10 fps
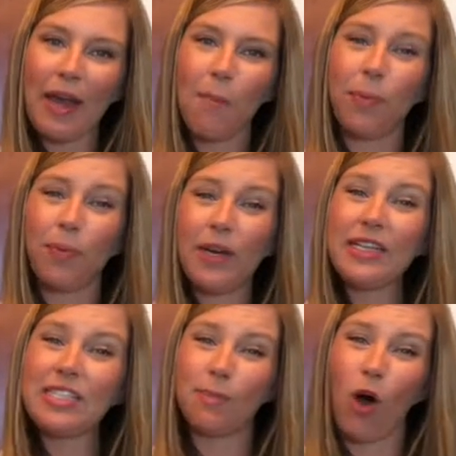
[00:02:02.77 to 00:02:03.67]
up pretty
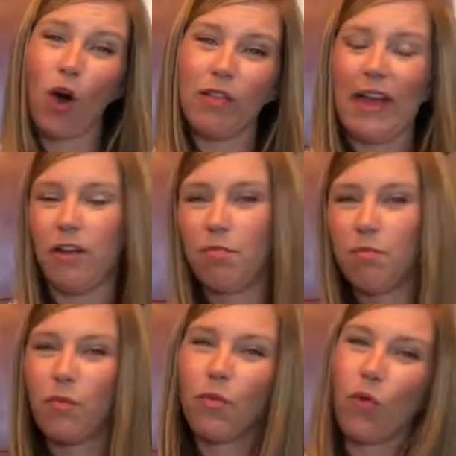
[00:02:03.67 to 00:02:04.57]
small, like
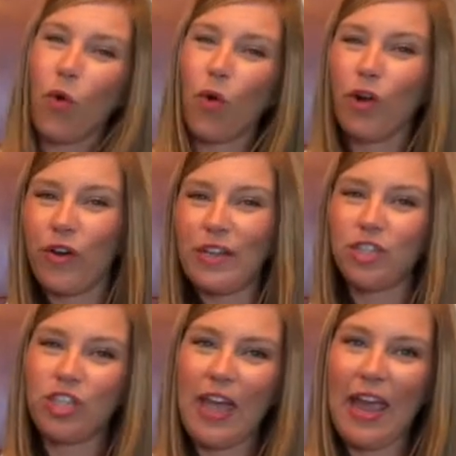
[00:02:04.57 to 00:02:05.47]
1/4
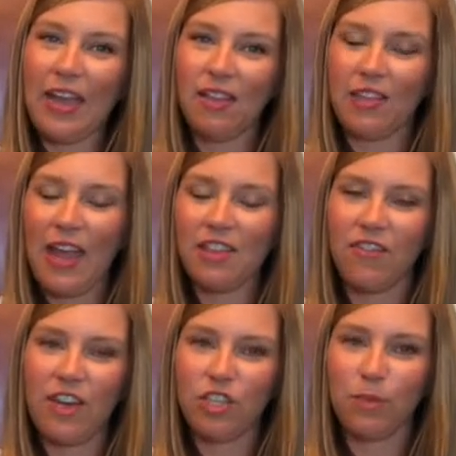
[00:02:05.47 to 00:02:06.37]
inch to 1/8
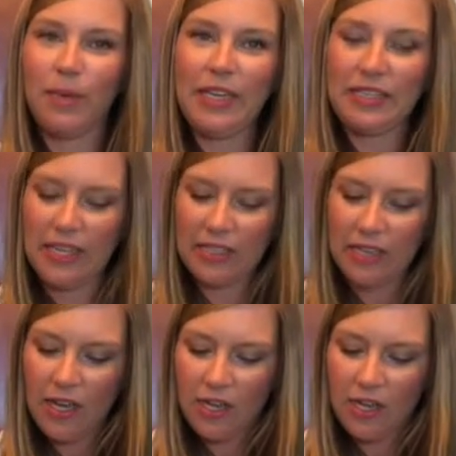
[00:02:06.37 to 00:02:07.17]
of an inch pieces.